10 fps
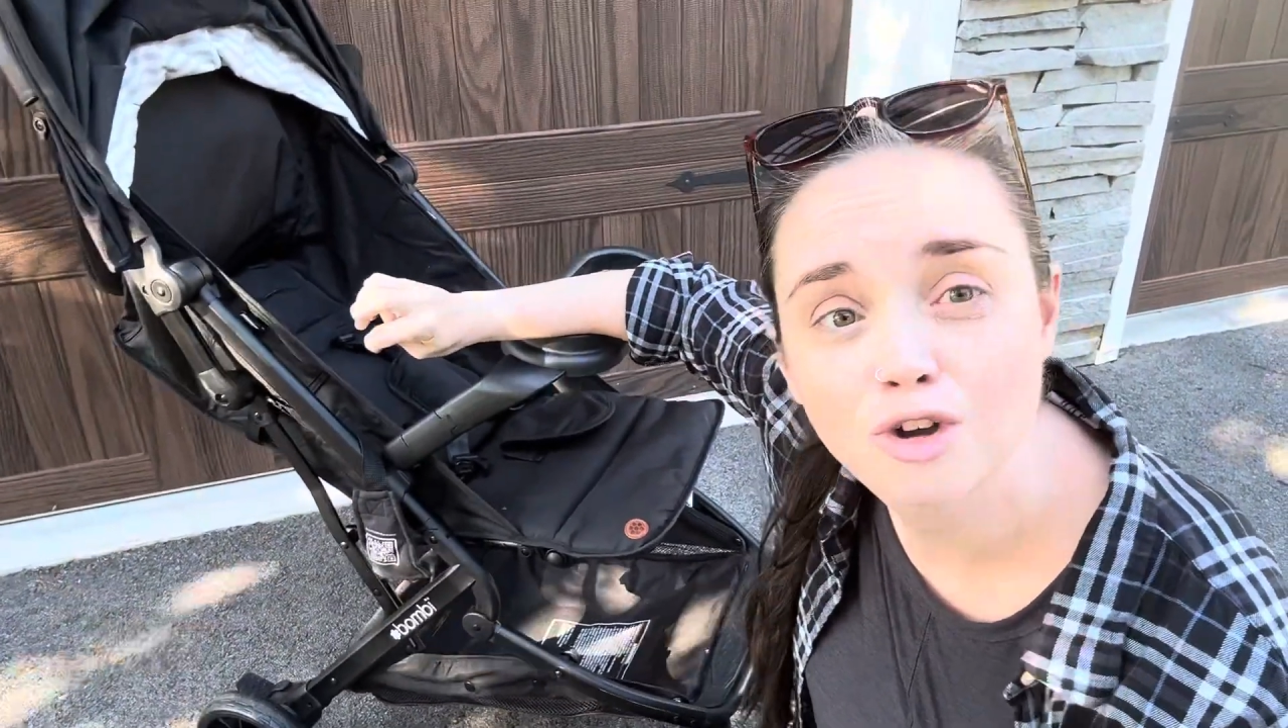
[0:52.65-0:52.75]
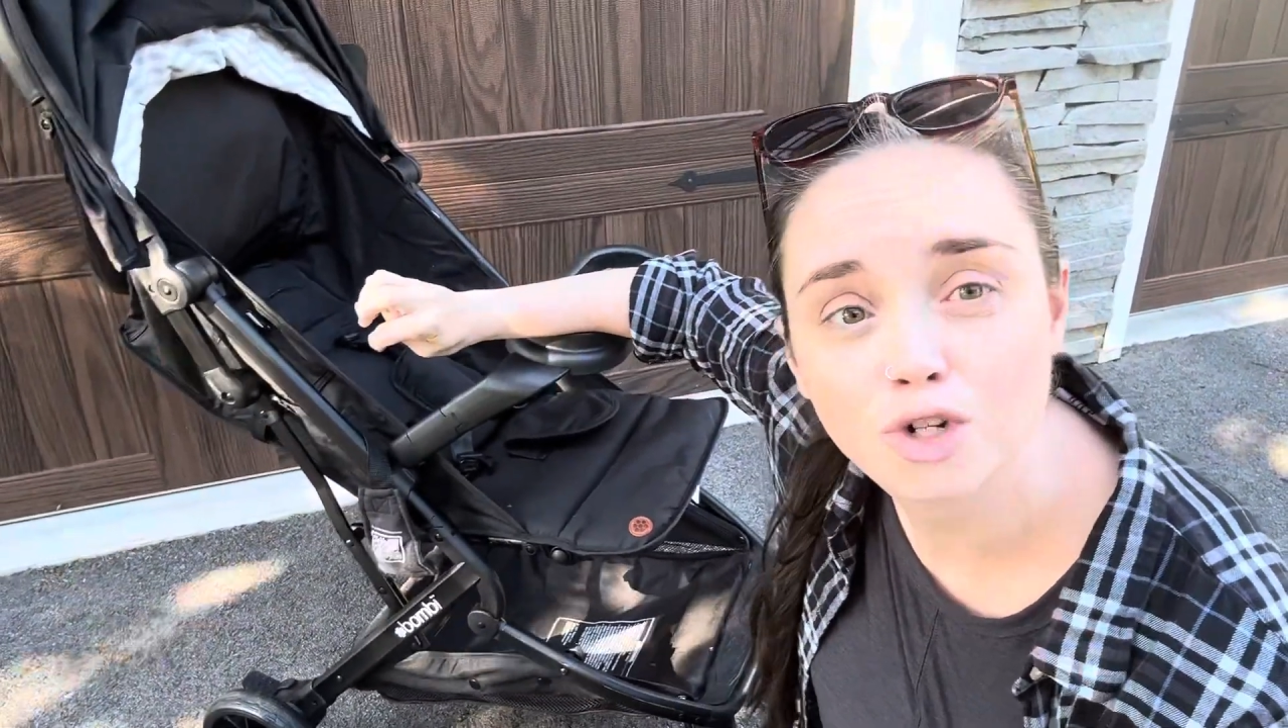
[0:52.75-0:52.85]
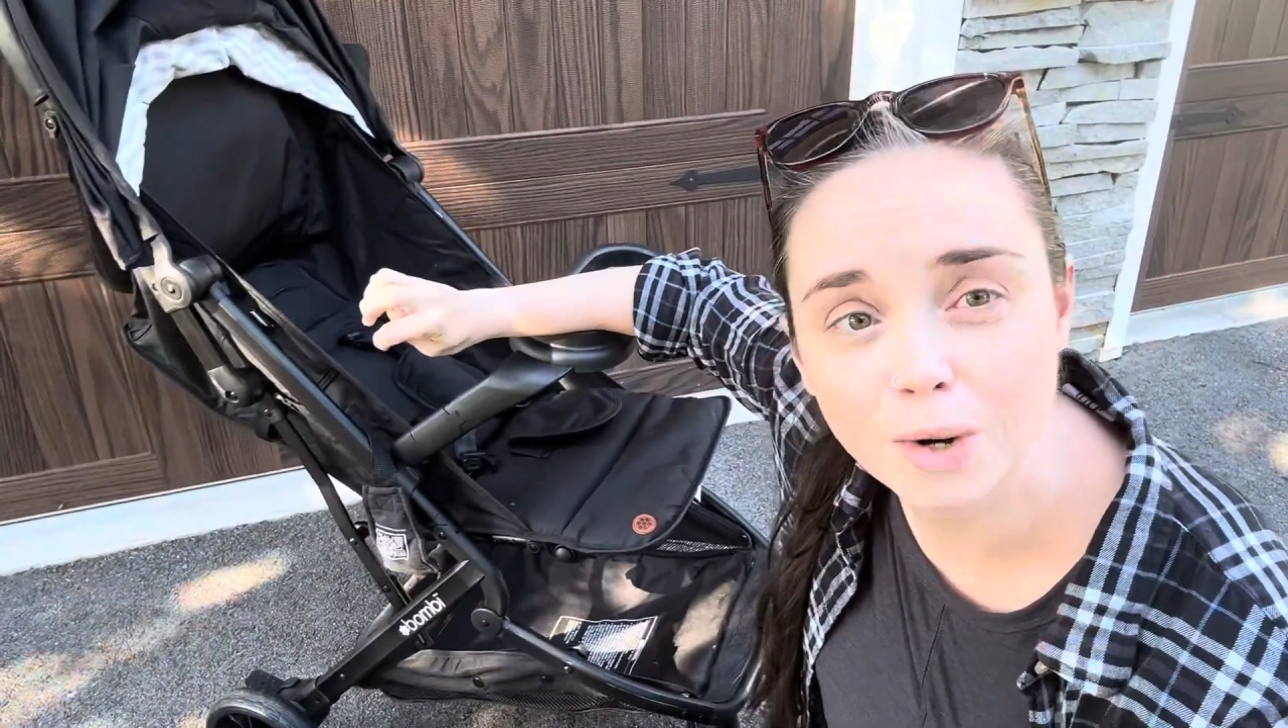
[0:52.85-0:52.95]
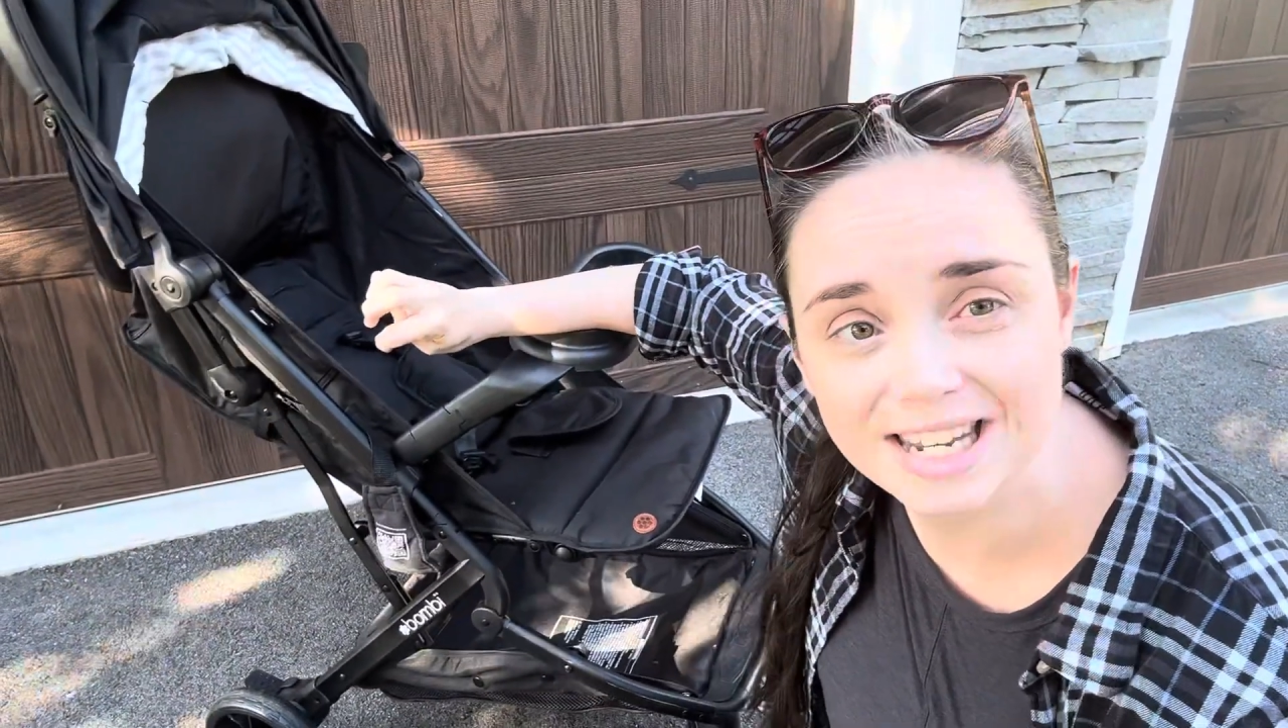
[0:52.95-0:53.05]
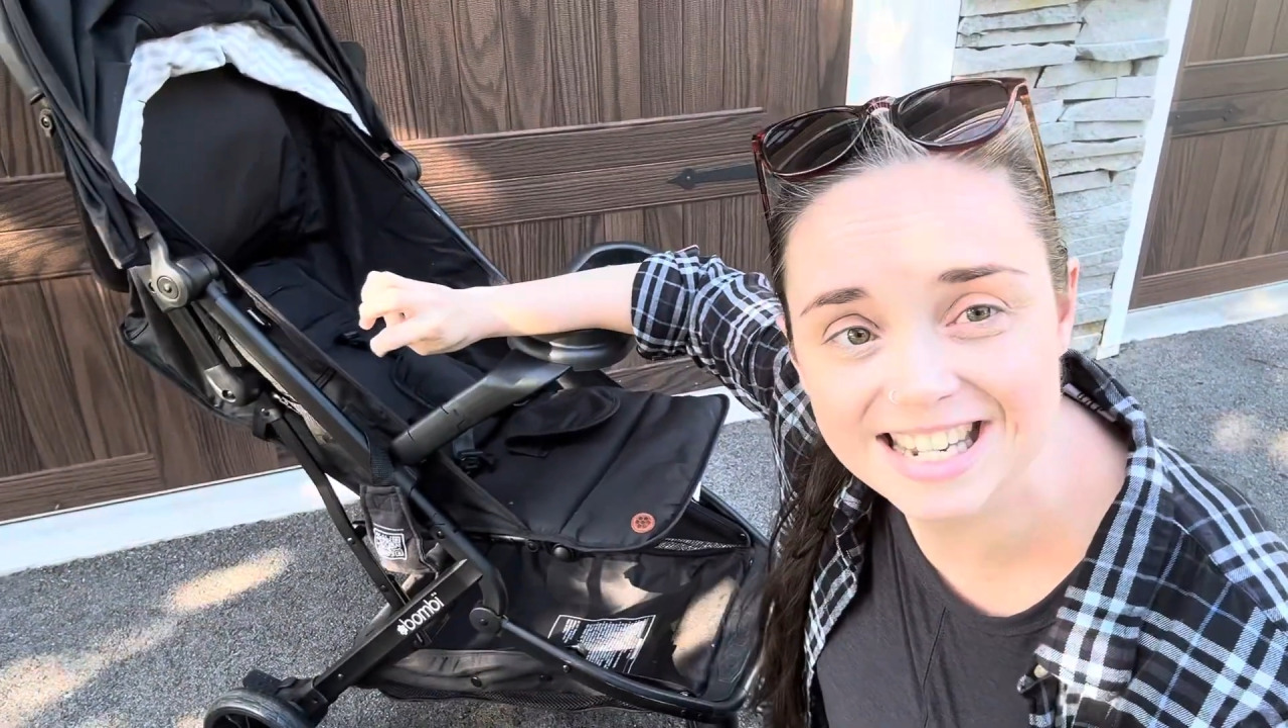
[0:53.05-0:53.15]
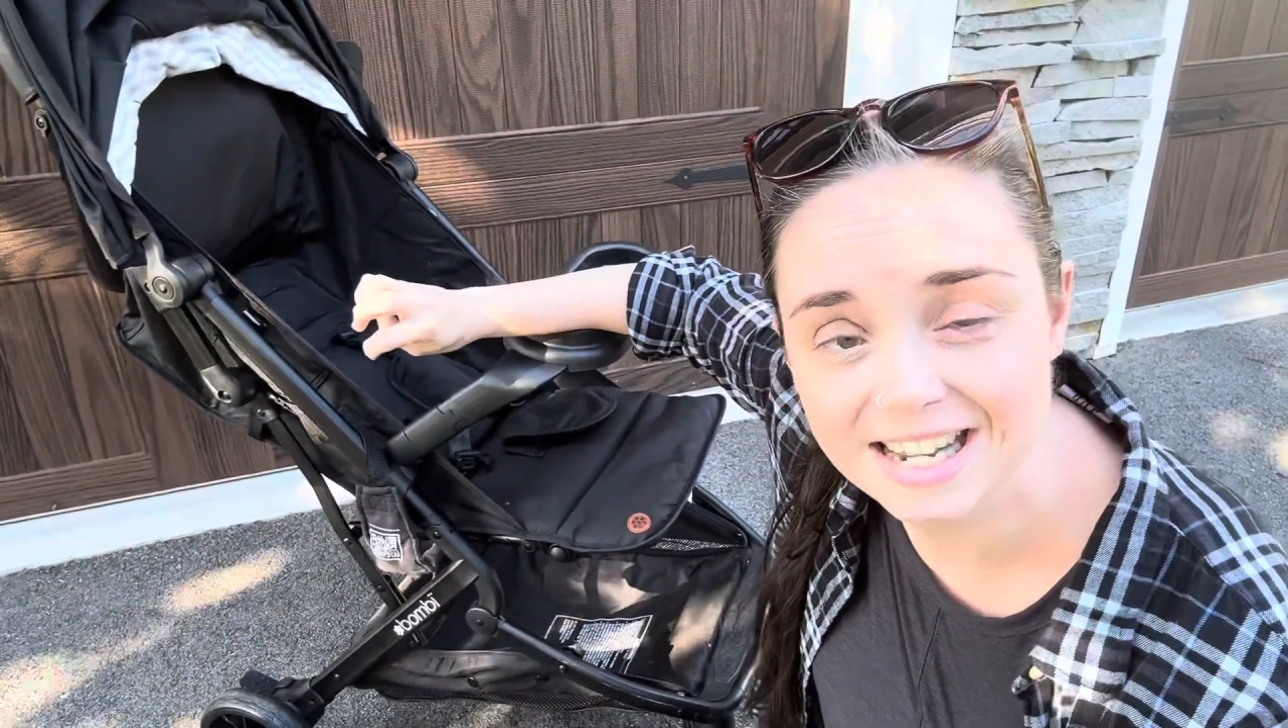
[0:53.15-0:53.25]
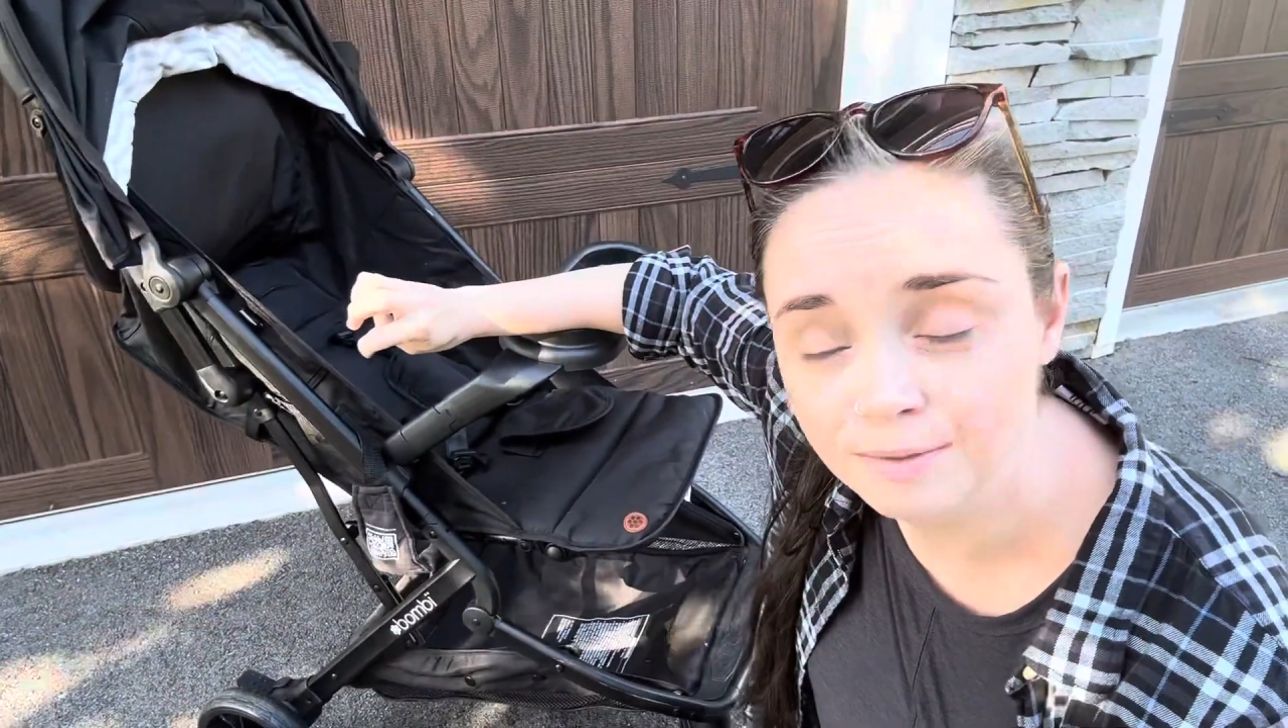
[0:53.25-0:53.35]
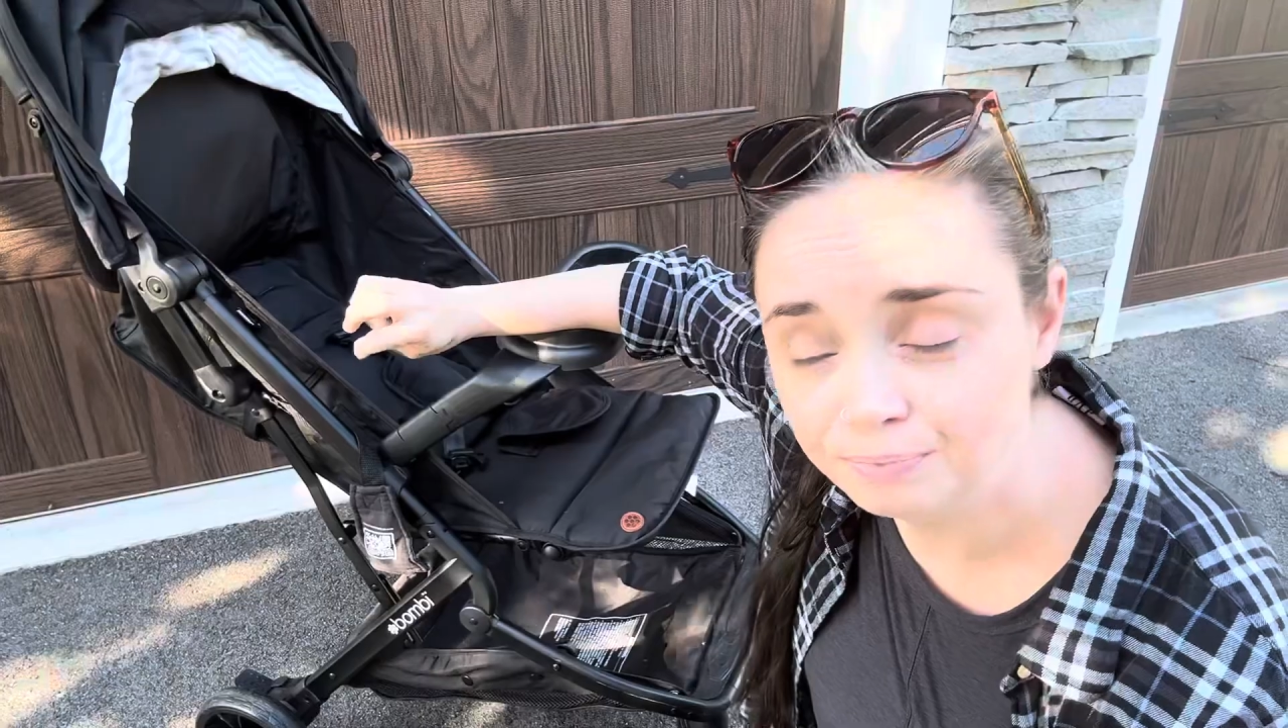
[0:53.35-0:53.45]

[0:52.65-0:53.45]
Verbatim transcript: 20.